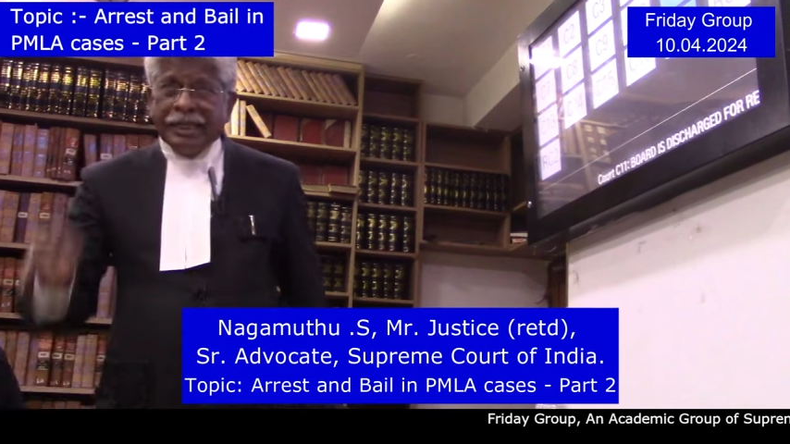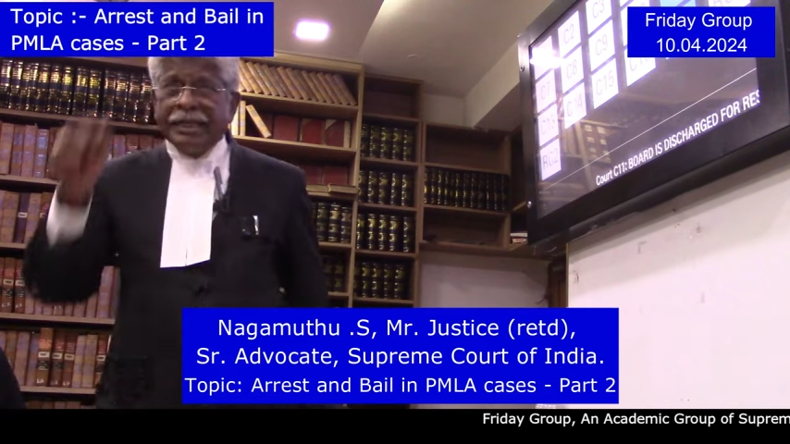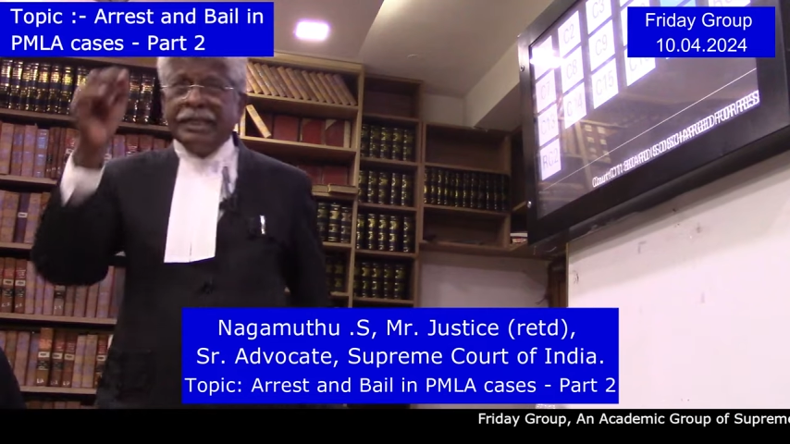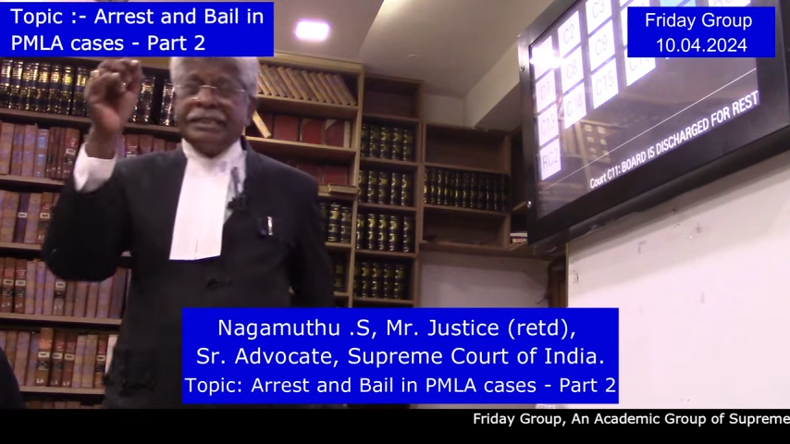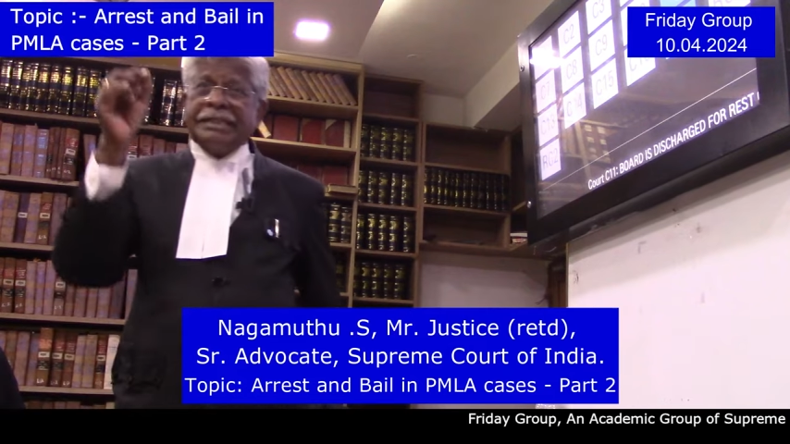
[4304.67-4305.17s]

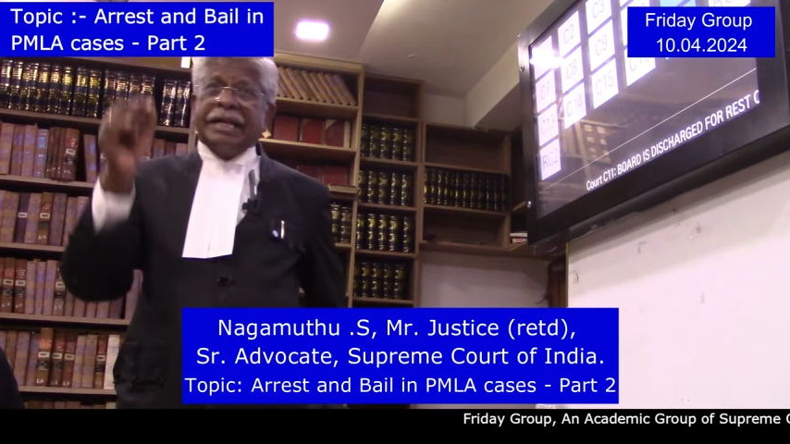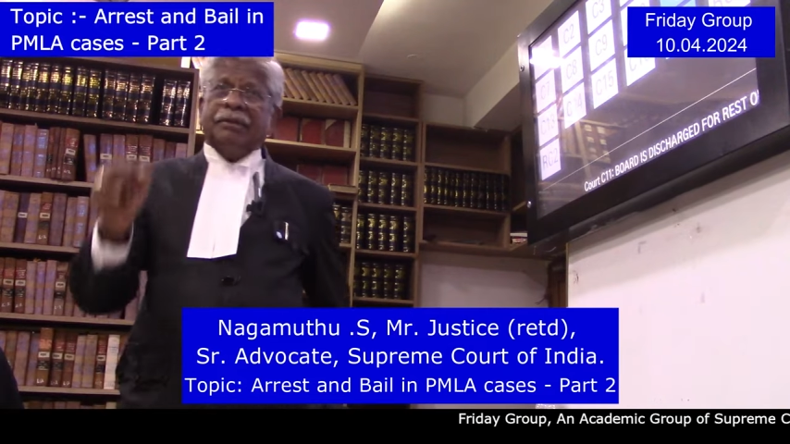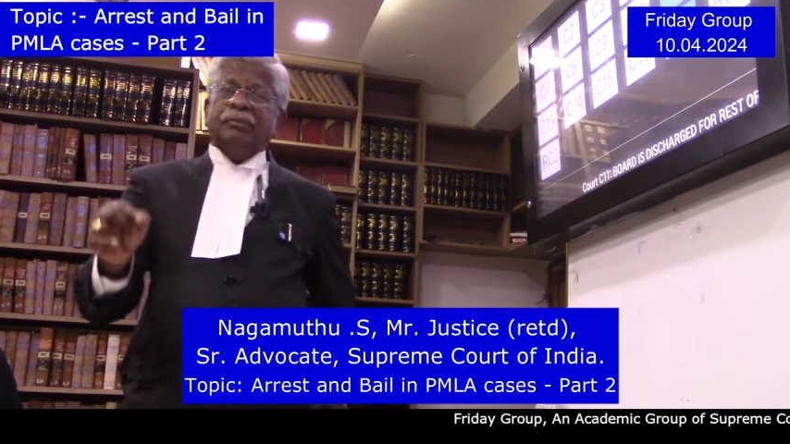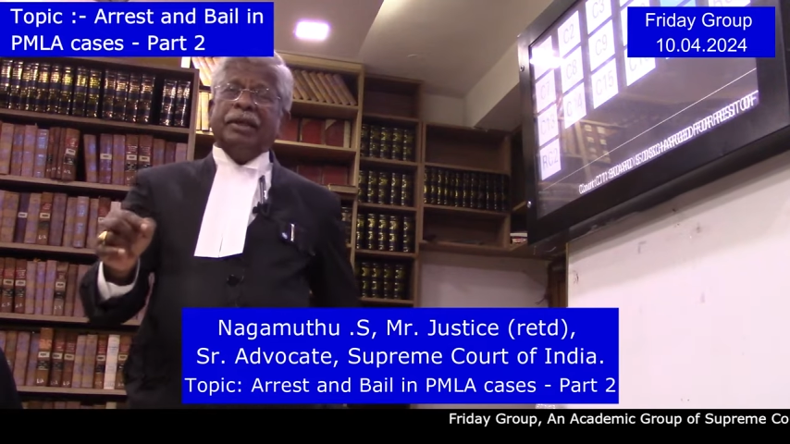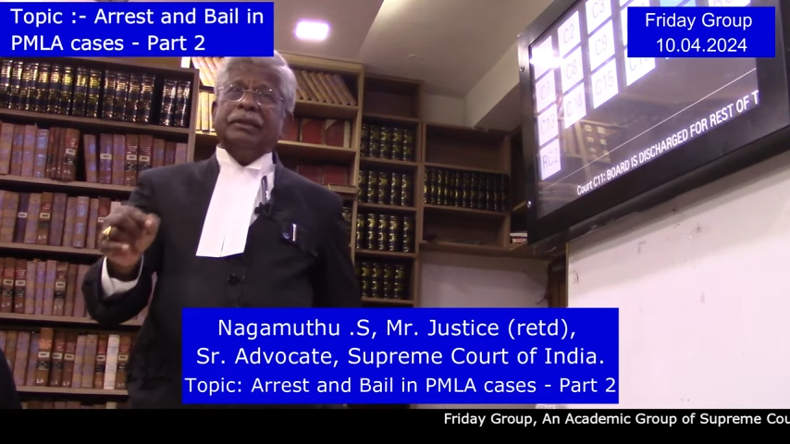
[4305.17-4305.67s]
any
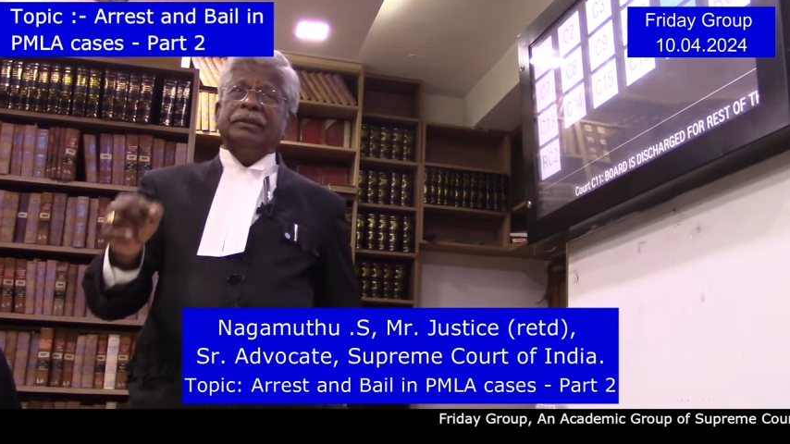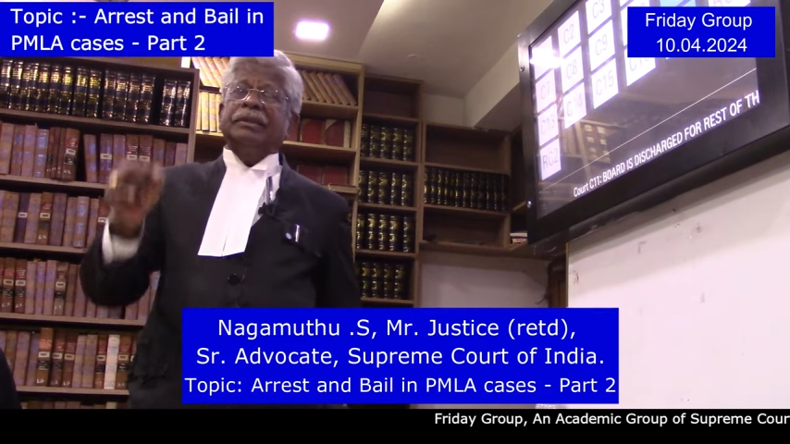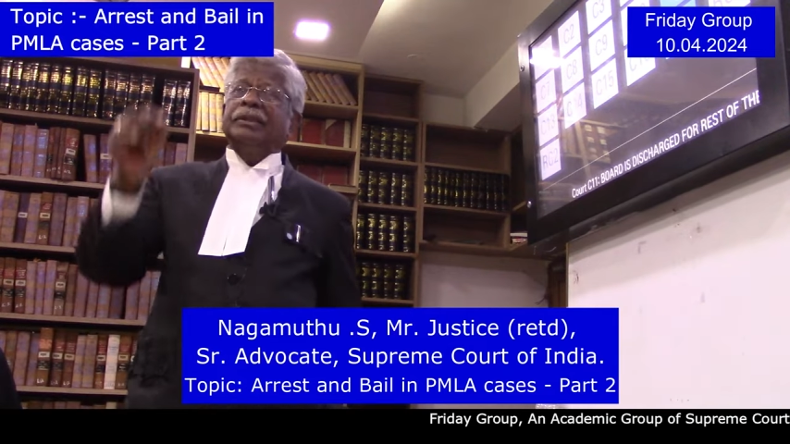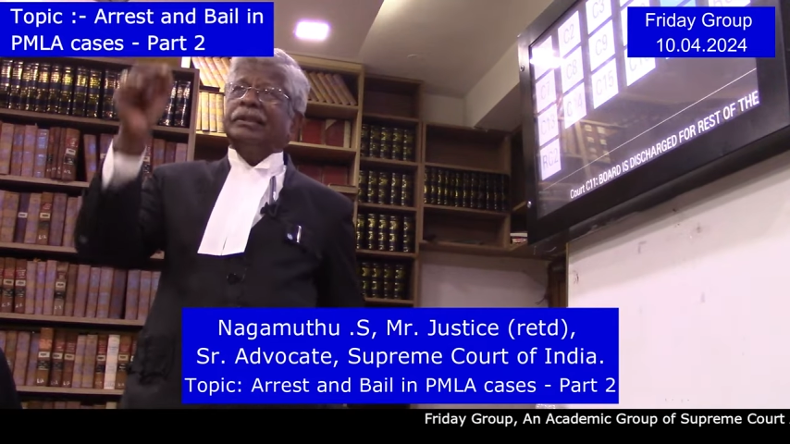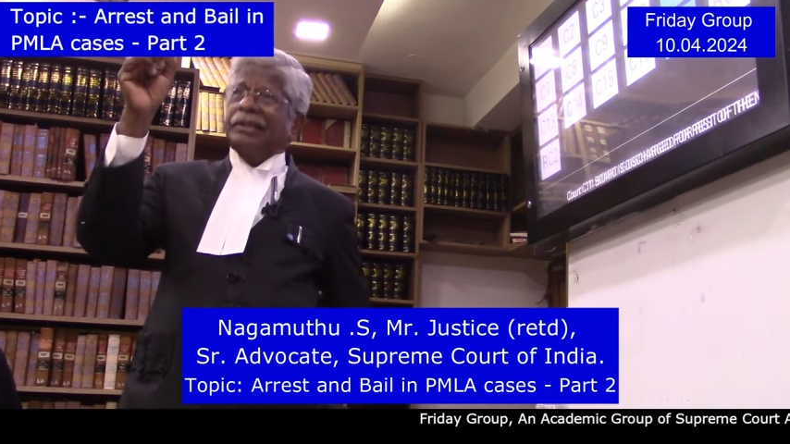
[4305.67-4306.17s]
statement
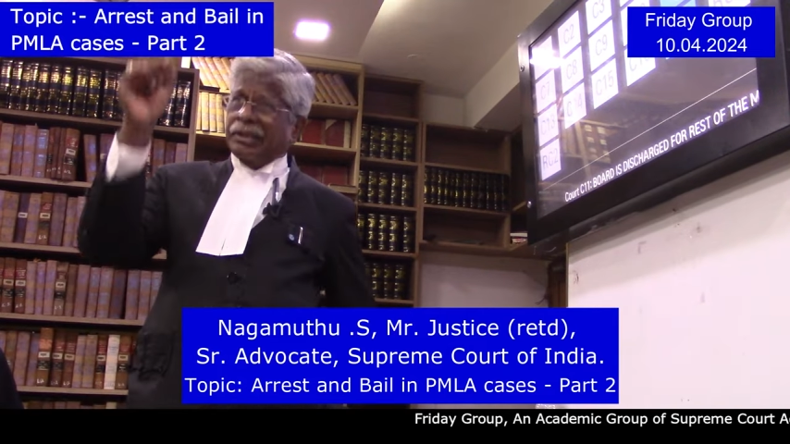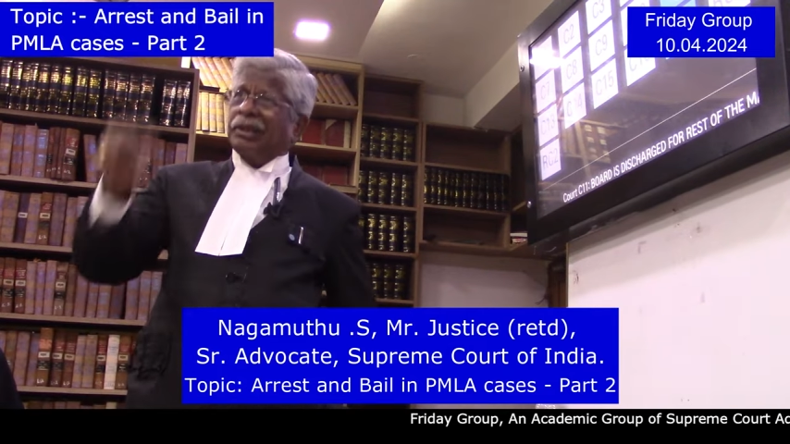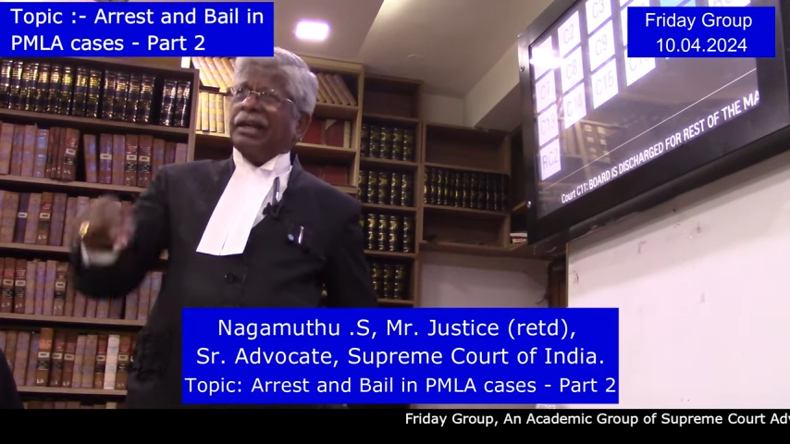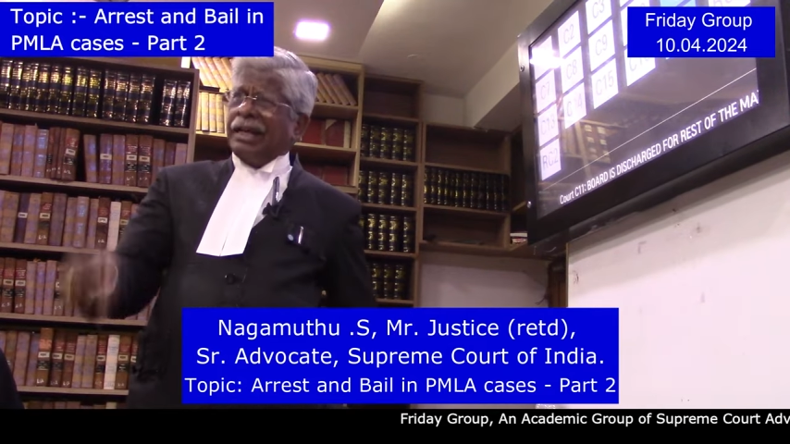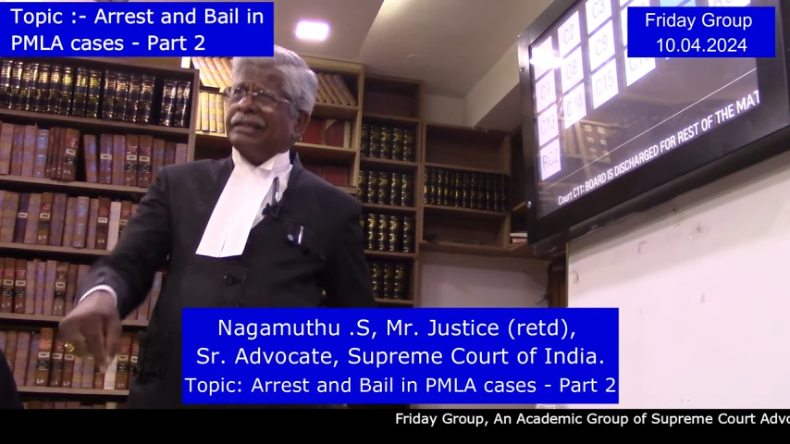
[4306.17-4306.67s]

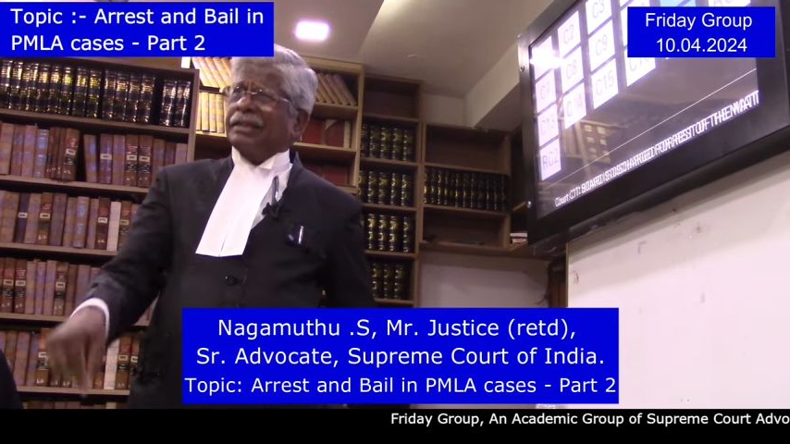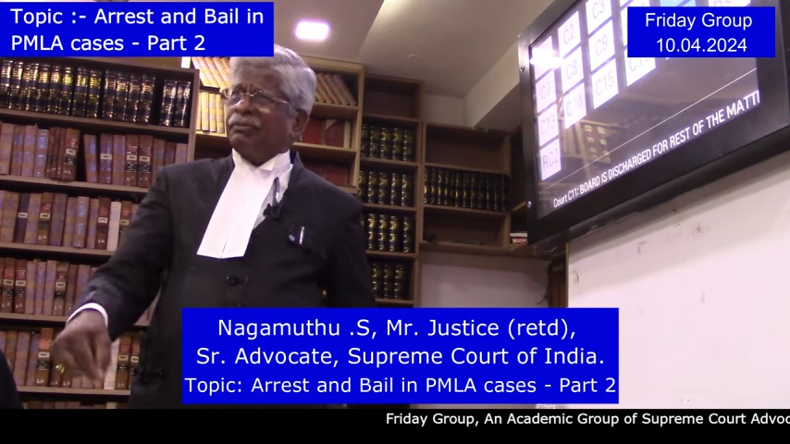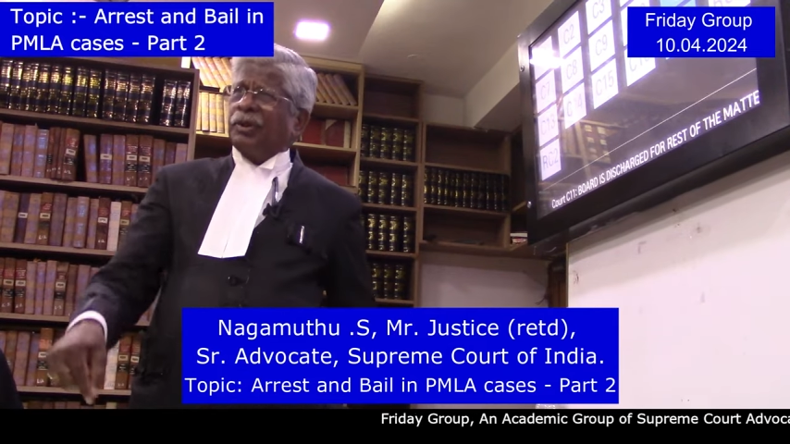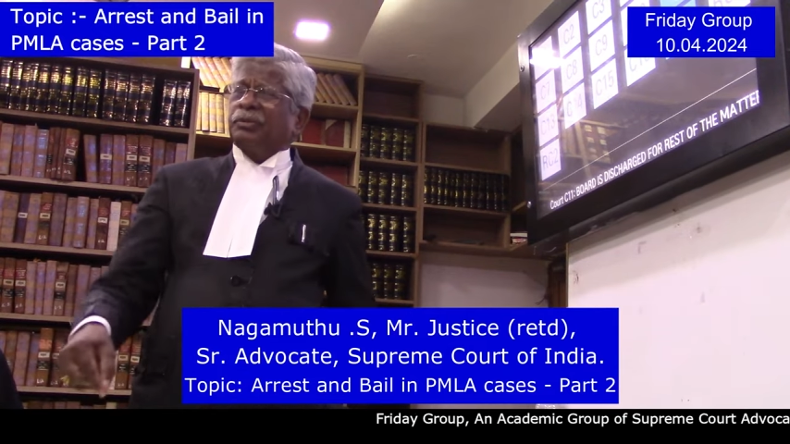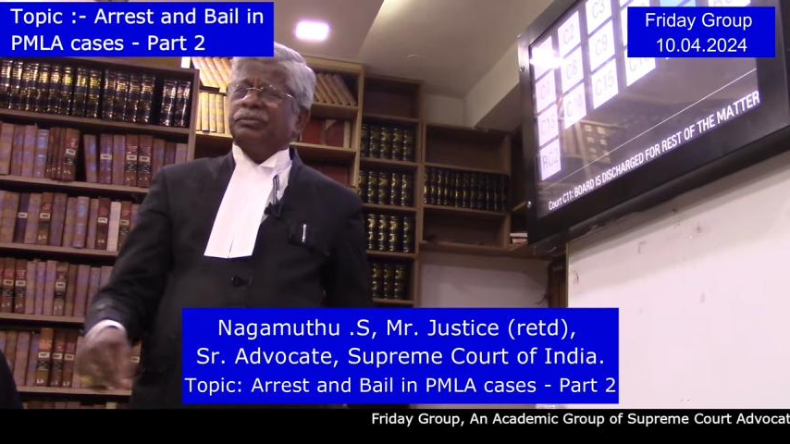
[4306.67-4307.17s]
recorded as
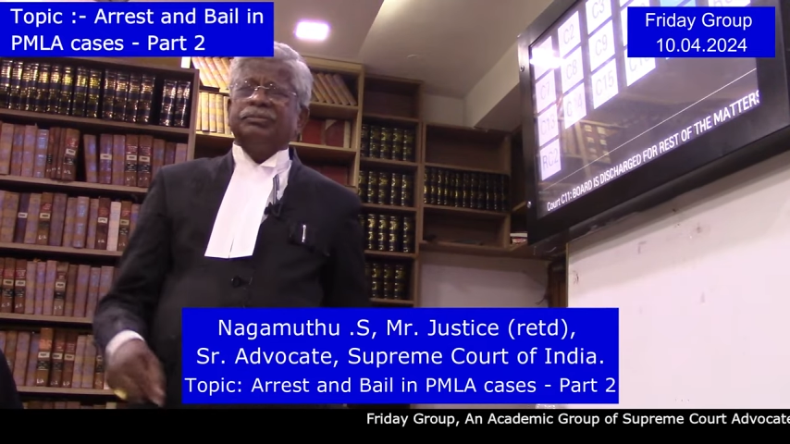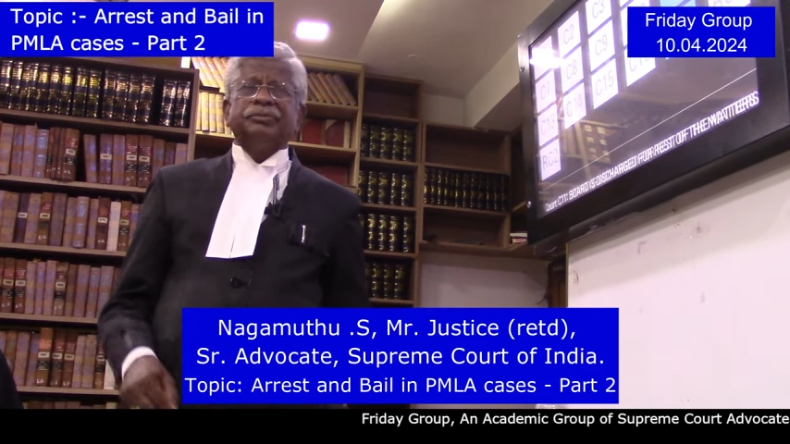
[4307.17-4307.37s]
of now,